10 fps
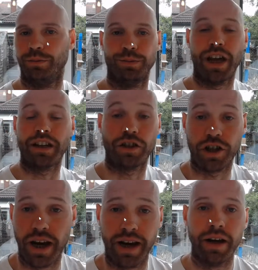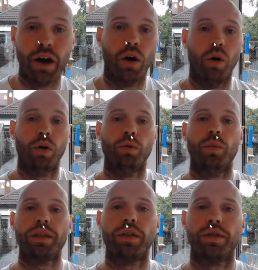next year, or
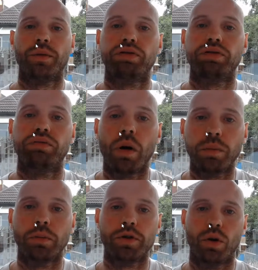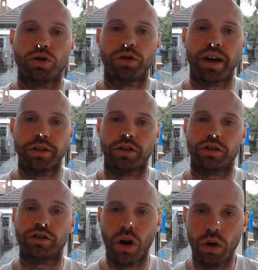whether the problem you're trying to
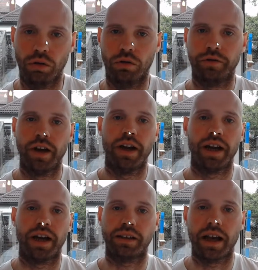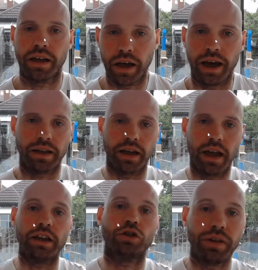solve is like
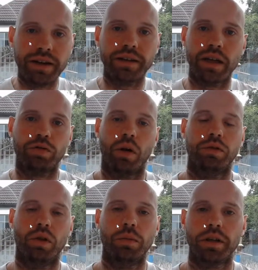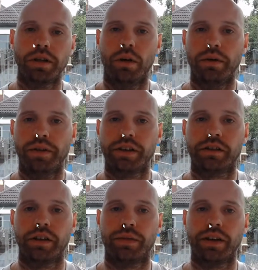a trendy problem.
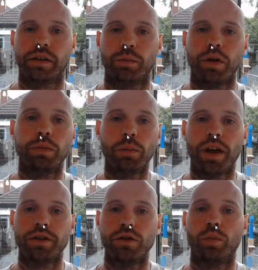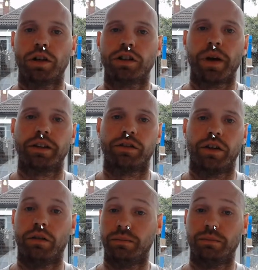If it's a problem that your prospects
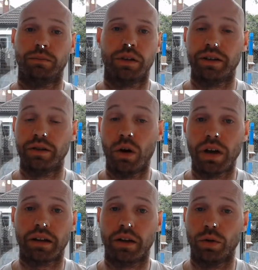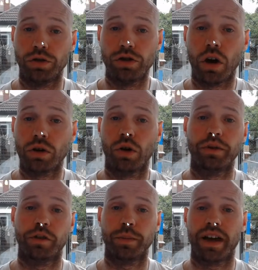are in all likelihood not
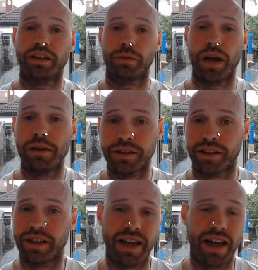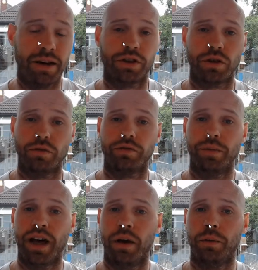going to be experiencing a year or 2
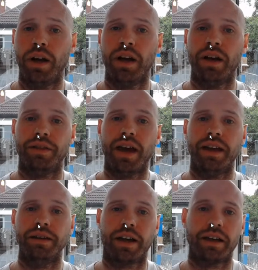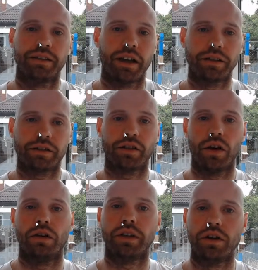from now, then it's
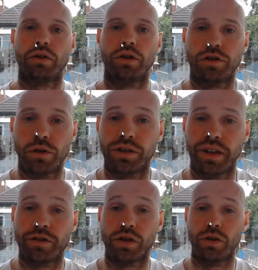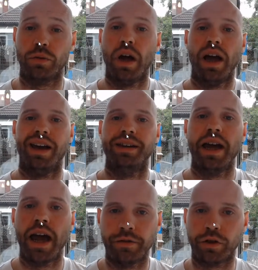certainly not conducive to an
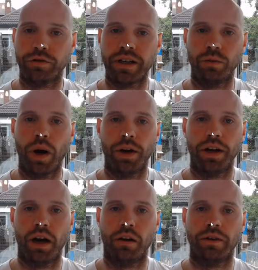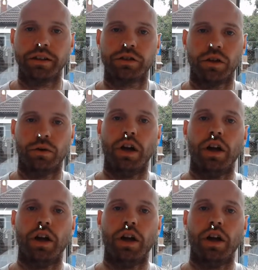evergreen webinar, right? So